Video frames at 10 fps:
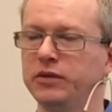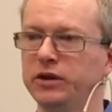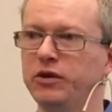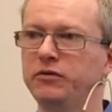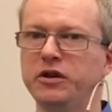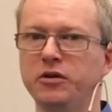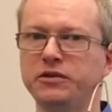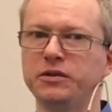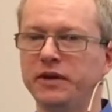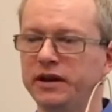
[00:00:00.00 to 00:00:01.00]
But when we
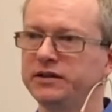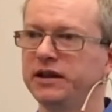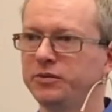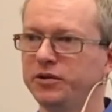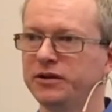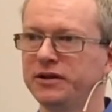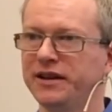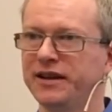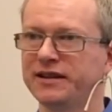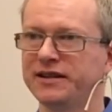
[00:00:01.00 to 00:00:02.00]
optimized that
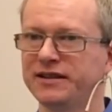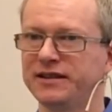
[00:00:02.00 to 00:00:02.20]
bottleneck,